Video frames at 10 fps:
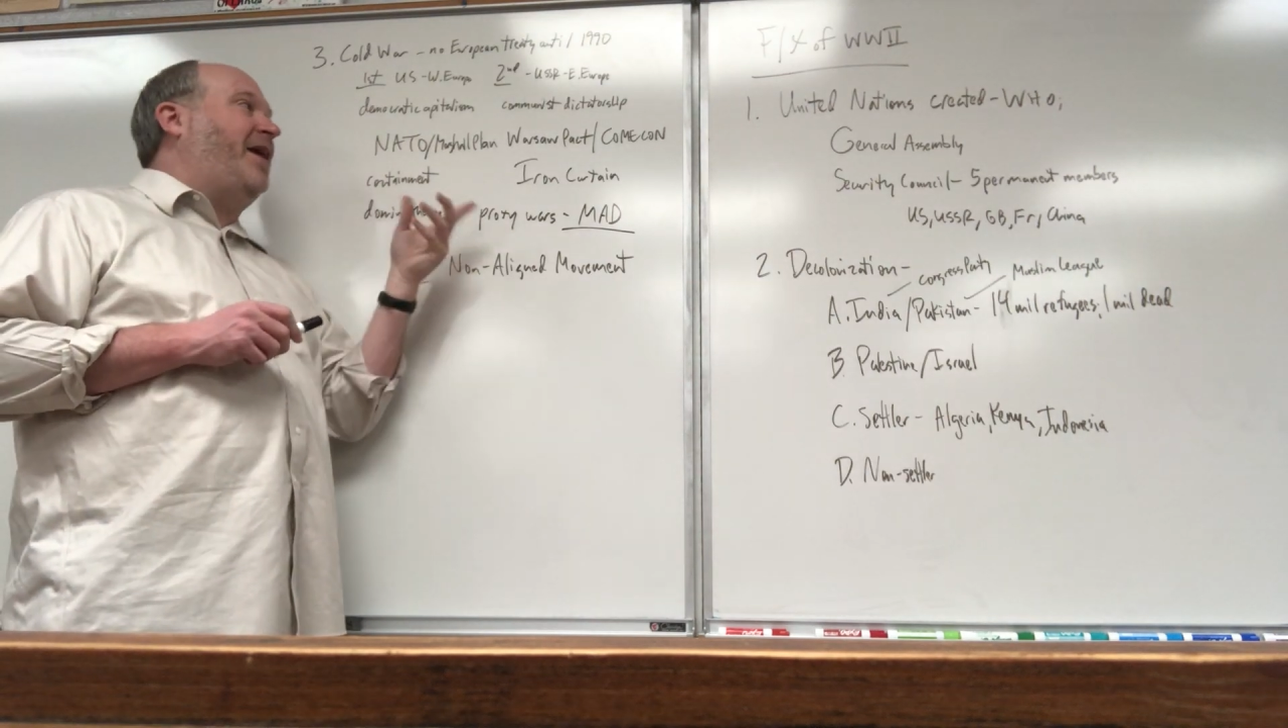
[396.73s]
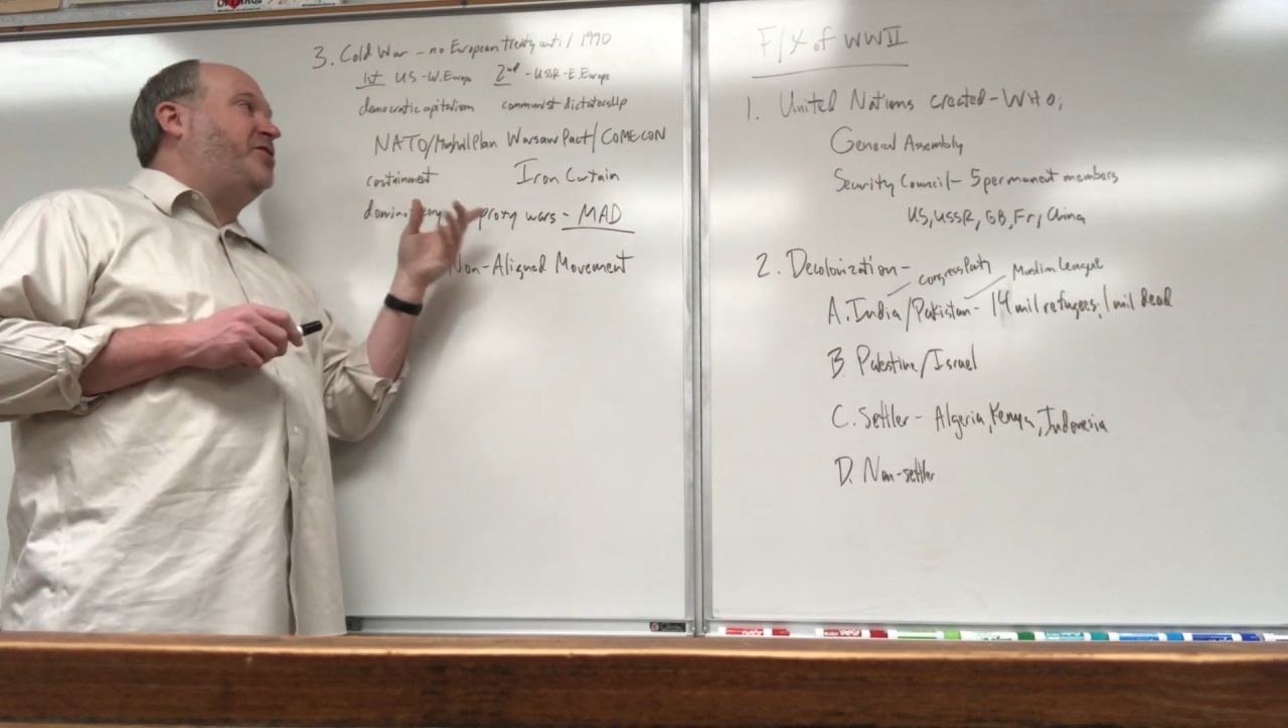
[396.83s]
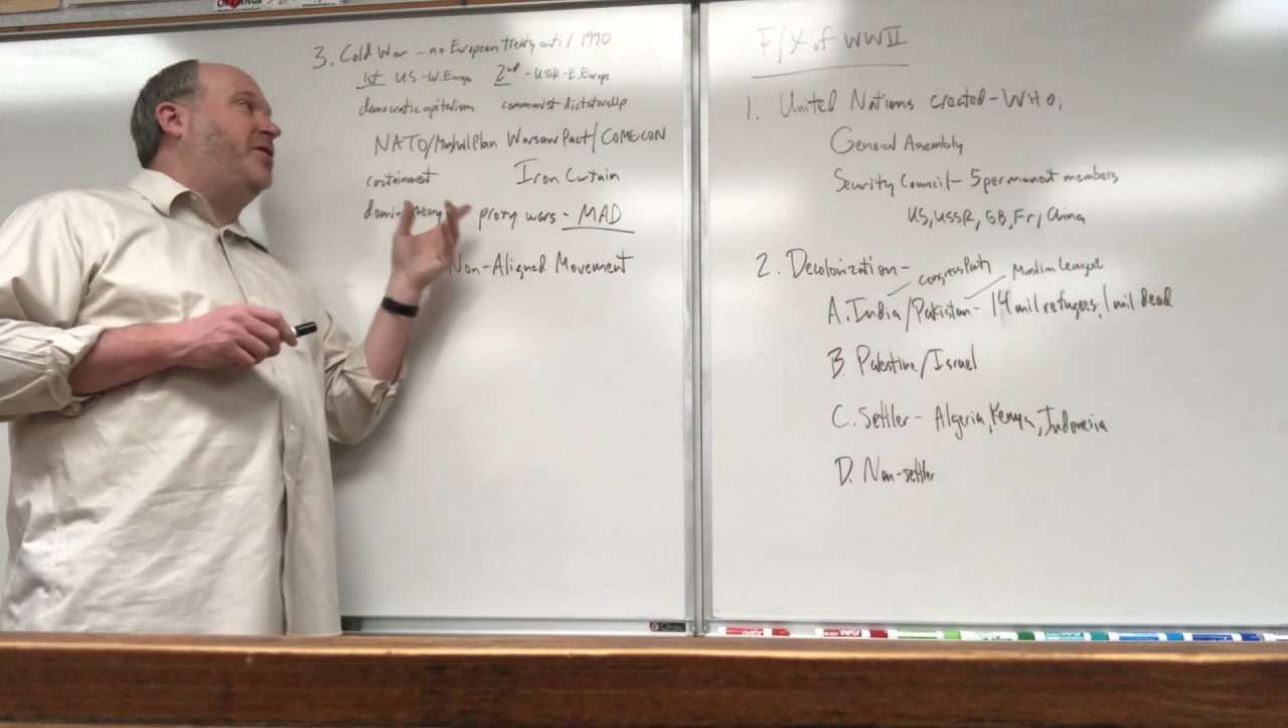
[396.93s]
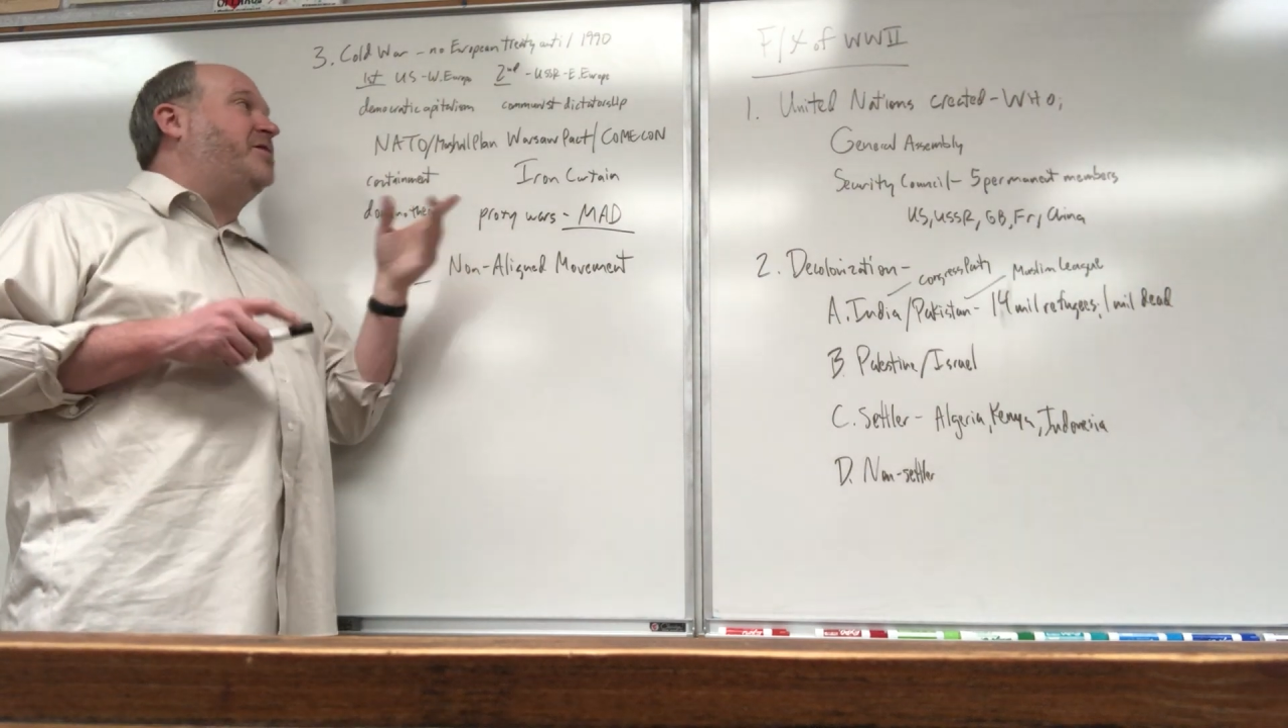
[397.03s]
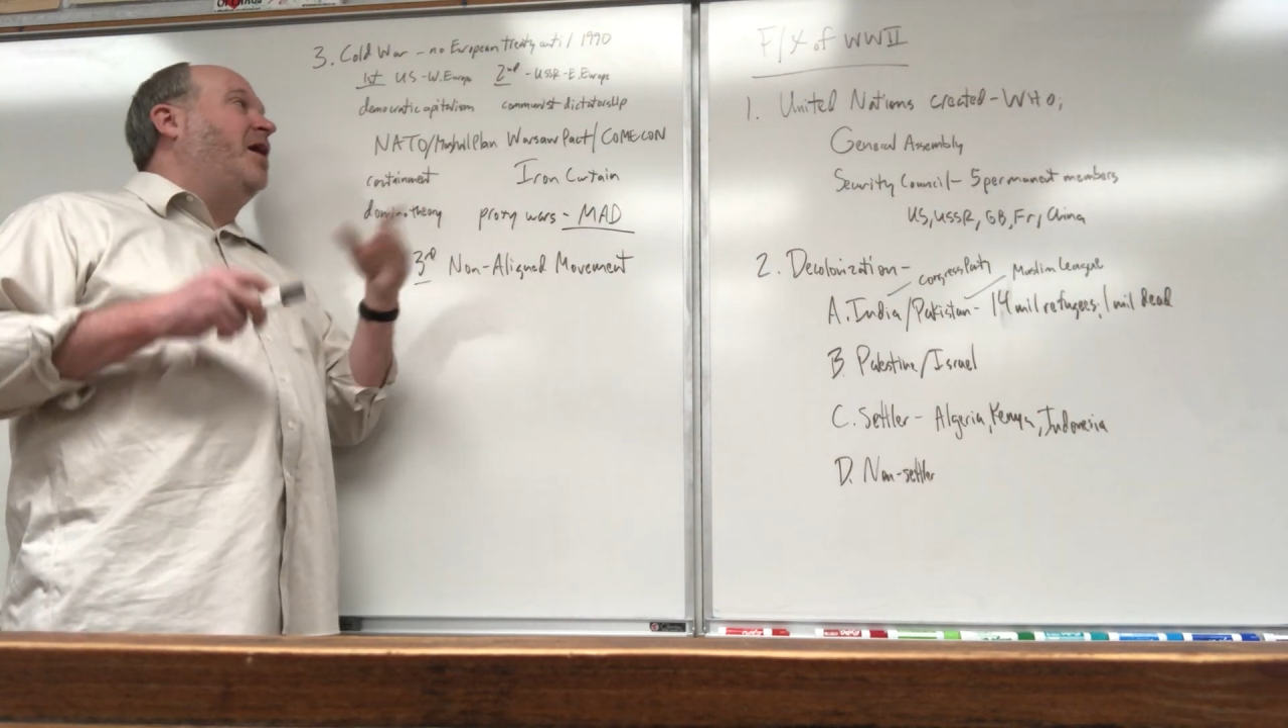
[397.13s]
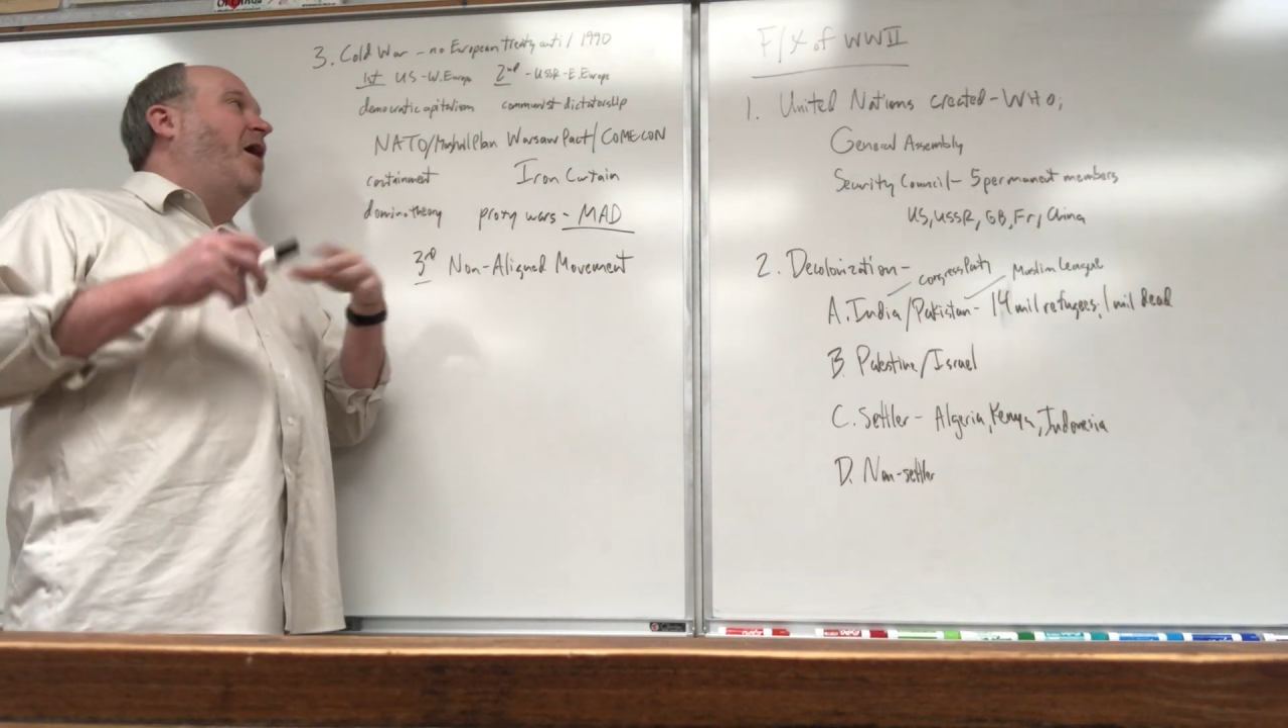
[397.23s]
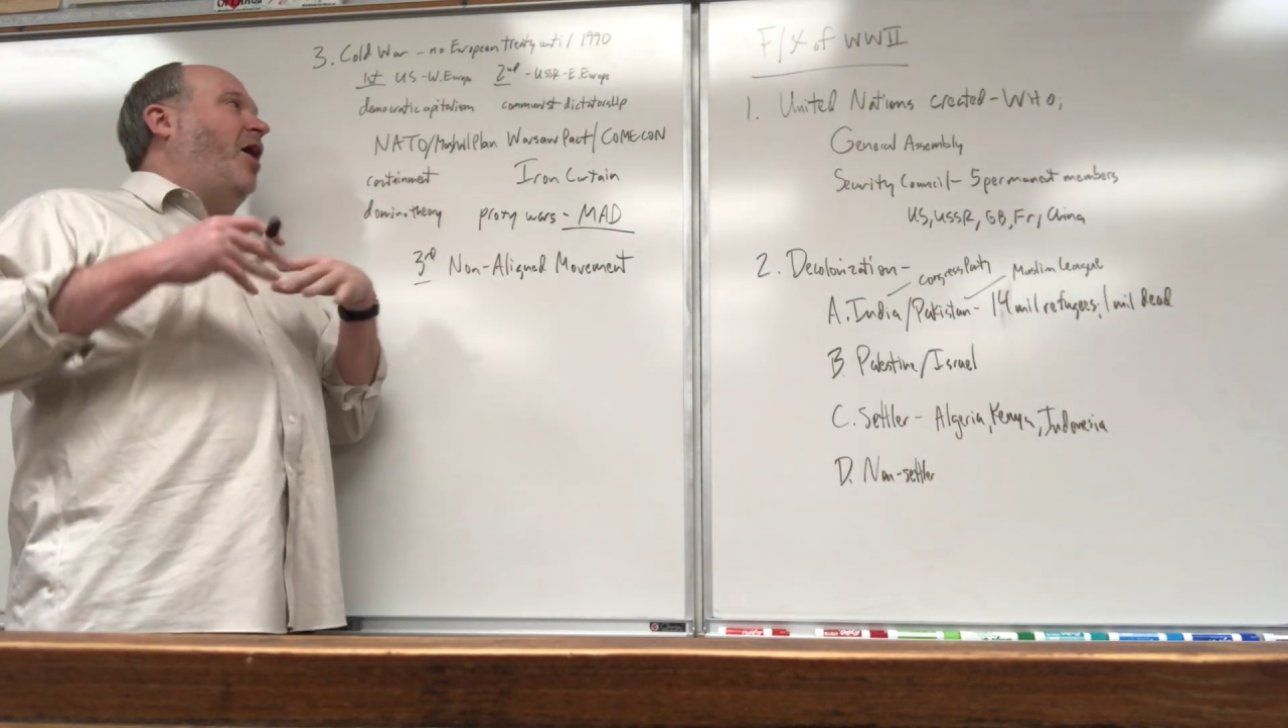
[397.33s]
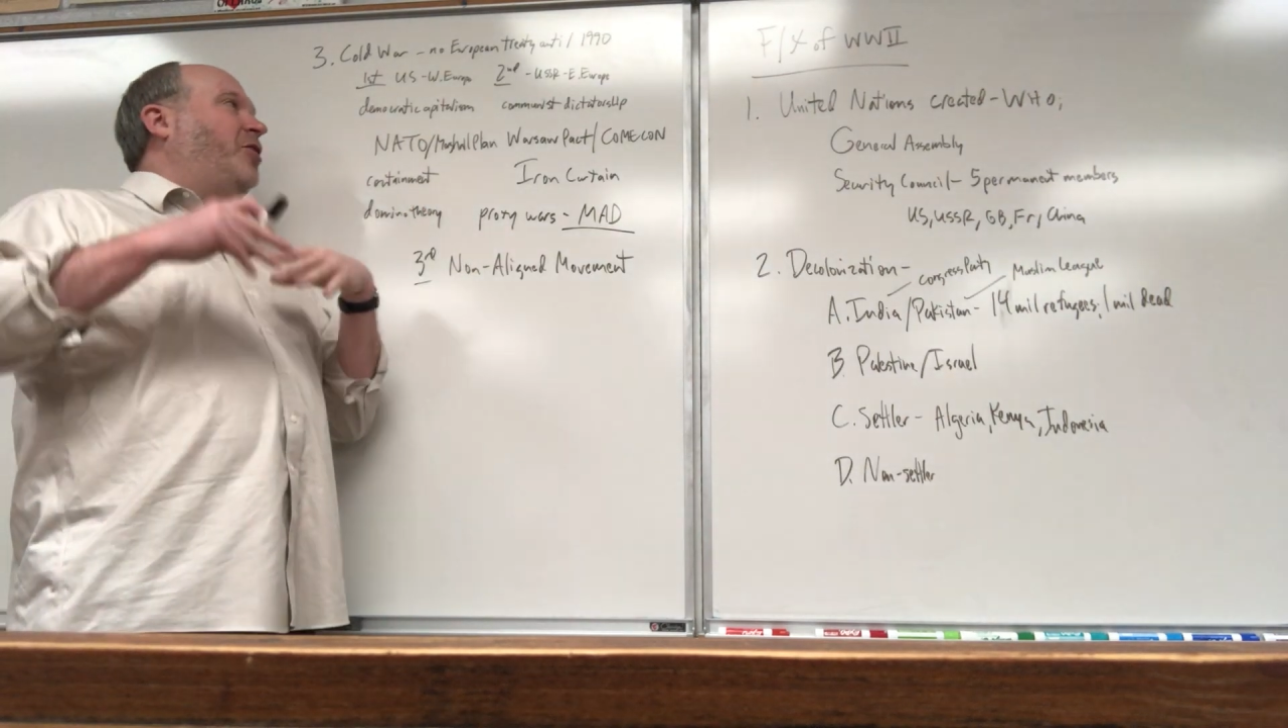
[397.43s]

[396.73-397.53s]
nations